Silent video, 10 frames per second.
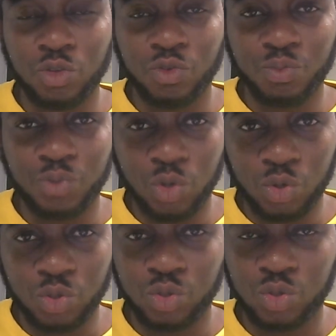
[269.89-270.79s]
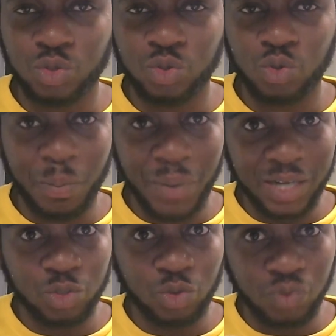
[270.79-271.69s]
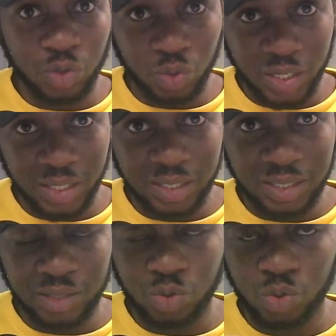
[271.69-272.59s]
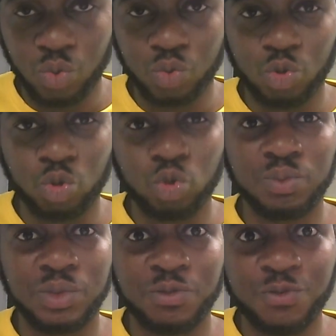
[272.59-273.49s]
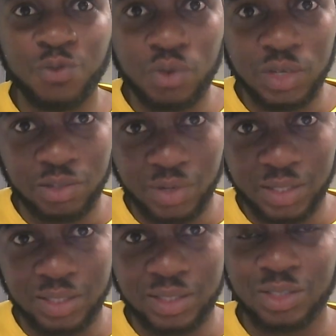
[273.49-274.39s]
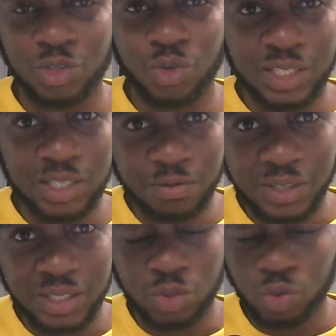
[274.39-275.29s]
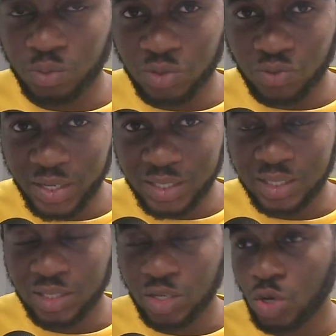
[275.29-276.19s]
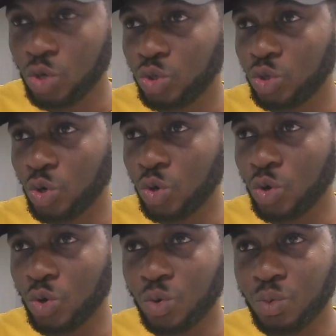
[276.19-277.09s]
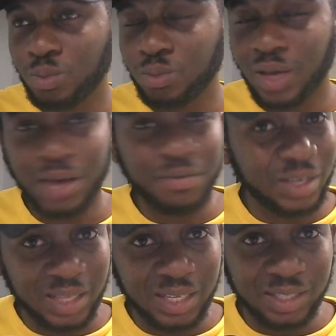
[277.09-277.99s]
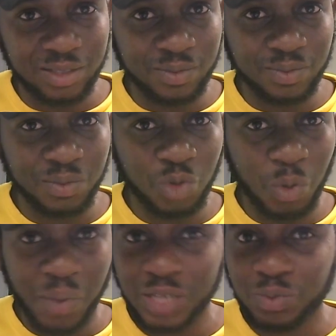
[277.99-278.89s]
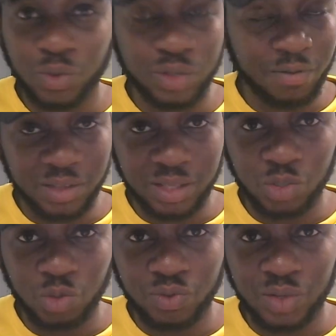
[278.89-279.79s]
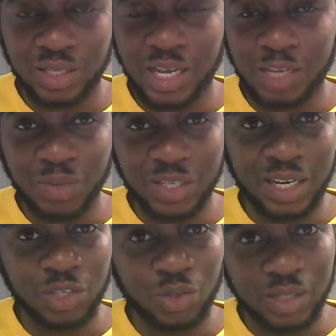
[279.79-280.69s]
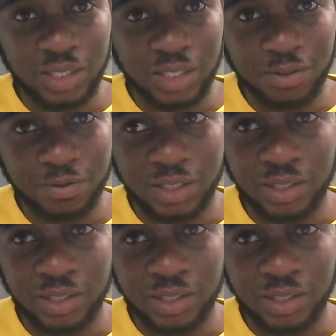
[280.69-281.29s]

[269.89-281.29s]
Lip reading: because you are planning on relocating. So you should be fully ready. Your CVs should be ready, your everything, your passport, everything should be ready, especially your CV.